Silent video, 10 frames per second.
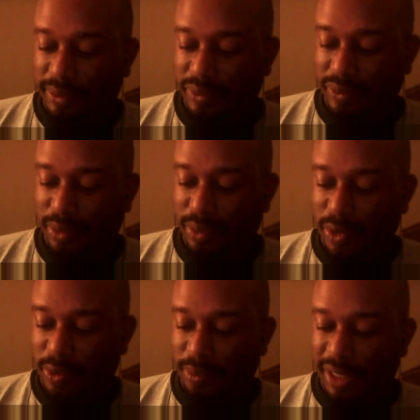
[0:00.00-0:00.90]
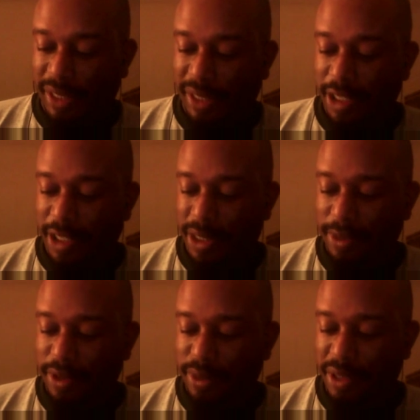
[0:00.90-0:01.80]
I'm going with Paige
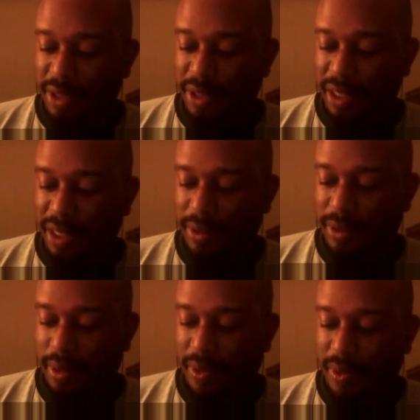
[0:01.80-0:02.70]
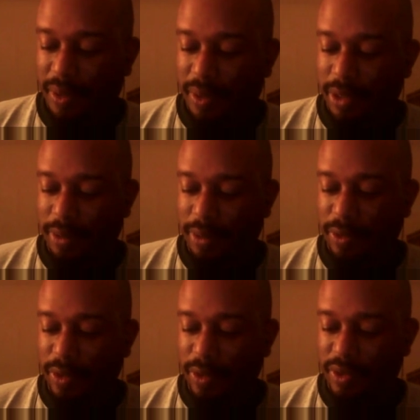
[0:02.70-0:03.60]
becoming the new champion. I'm
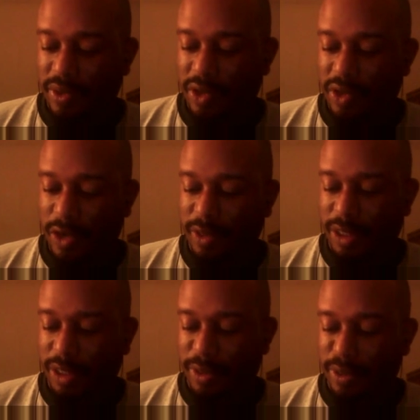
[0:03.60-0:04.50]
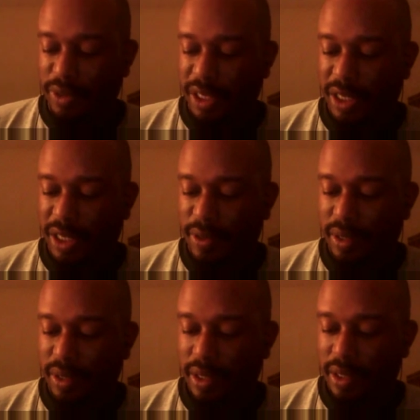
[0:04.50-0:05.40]
going with Cesaro becoming a new champion.
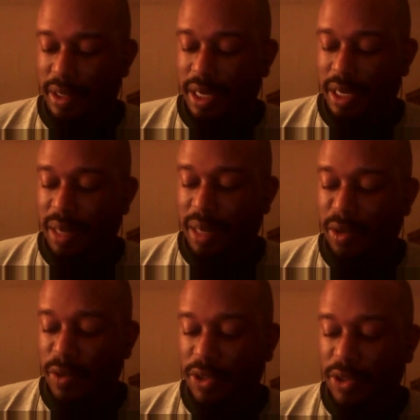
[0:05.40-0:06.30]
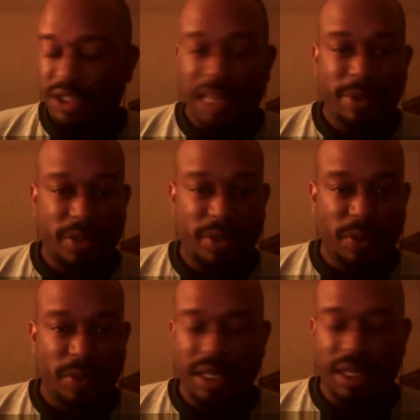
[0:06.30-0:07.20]
I'm going with Sheamus to
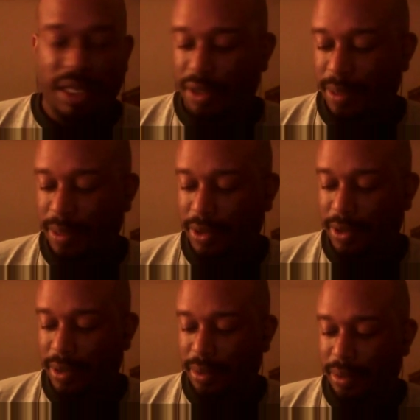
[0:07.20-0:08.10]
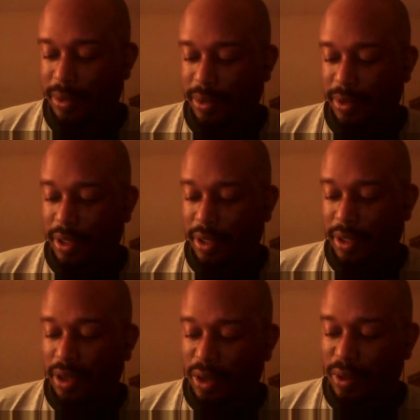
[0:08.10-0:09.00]
retain his championship.
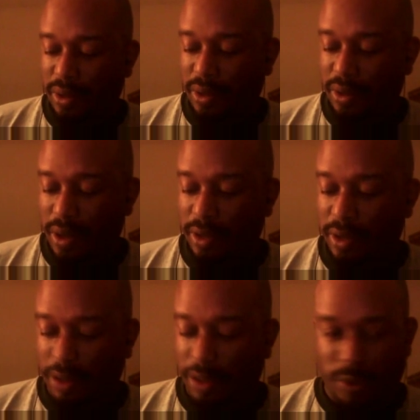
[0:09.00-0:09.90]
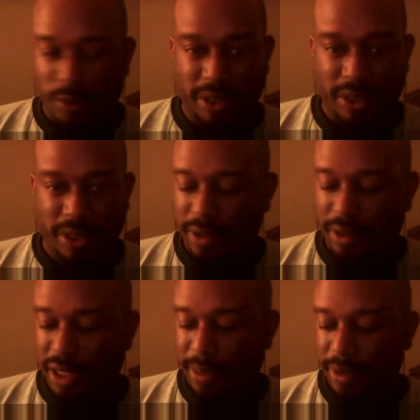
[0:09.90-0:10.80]
Golden Stardust will retain their
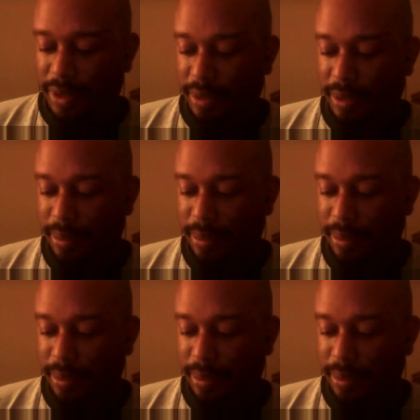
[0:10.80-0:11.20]
championship.